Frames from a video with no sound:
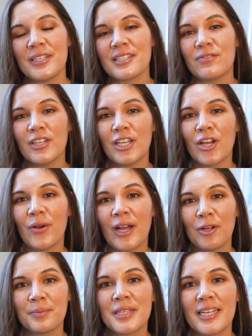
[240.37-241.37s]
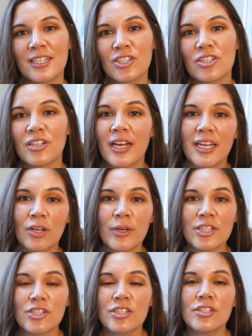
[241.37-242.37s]
this video helped answer any
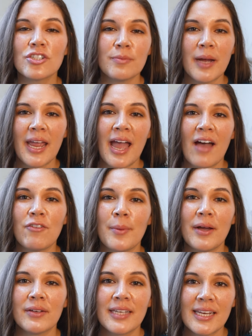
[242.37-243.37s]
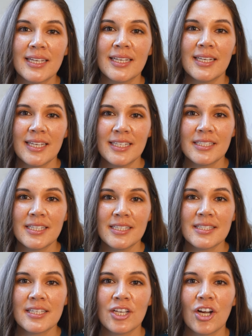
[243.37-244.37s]
questions you might have about getting an
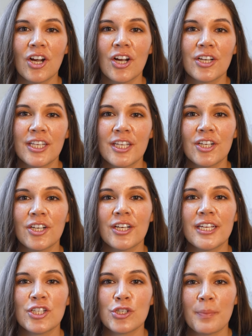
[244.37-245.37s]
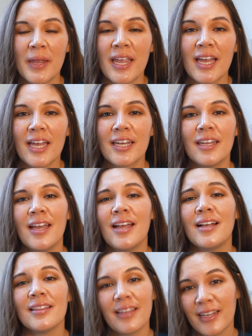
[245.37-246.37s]
ETC card here in Japan.
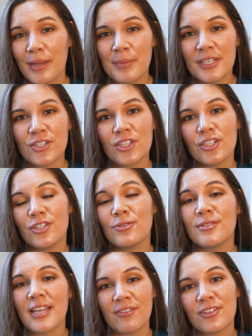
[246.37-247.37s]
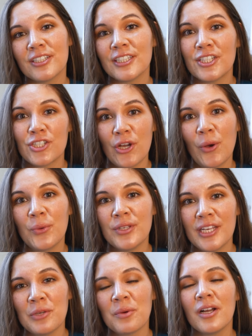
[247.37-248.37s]
Like I mentioned, you definitely don't
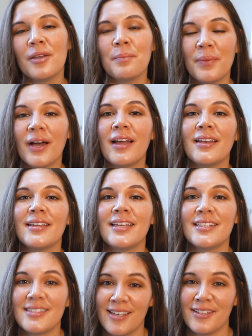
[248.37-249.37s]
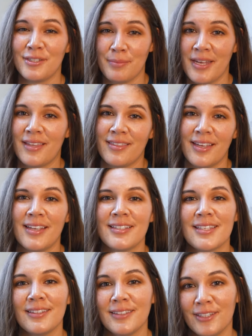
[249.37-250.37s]
need one, but it does make
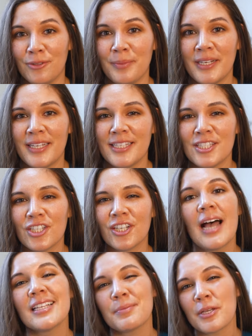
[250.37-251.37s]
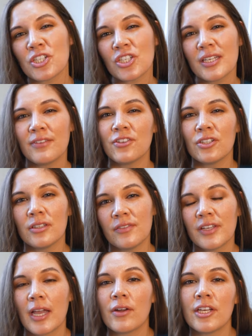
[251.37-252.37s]
things a little bit easier, especially if you're
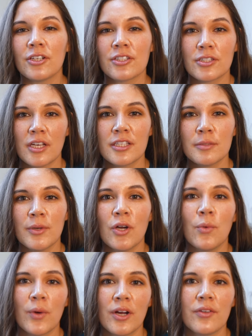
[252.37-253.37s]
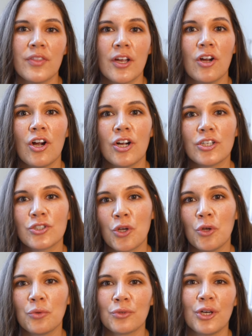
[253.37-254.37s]
living out here in Sasebo where there are
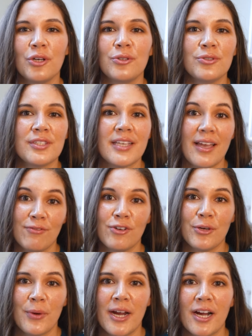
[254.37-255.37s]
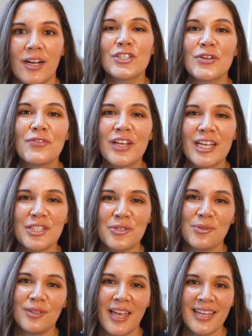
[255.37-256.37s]
toll roads everywhere. Don't forget
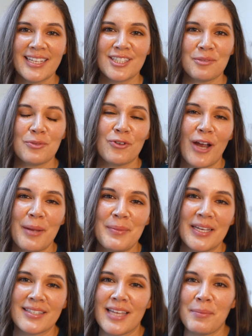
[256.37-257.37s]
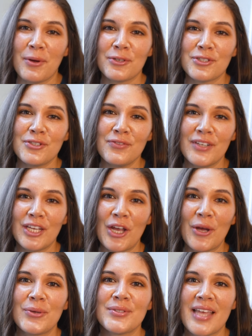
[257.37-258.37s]
to like and subscribe because I post new
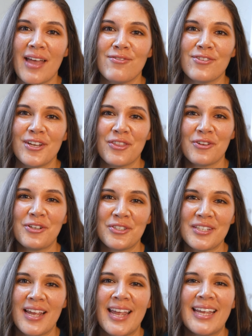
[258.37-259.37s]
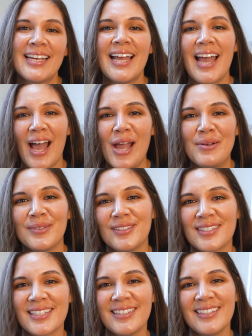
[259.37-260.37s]
videos every Thursday. I
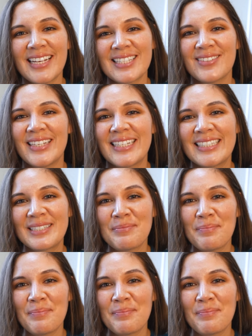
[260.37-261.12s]
will see you next week.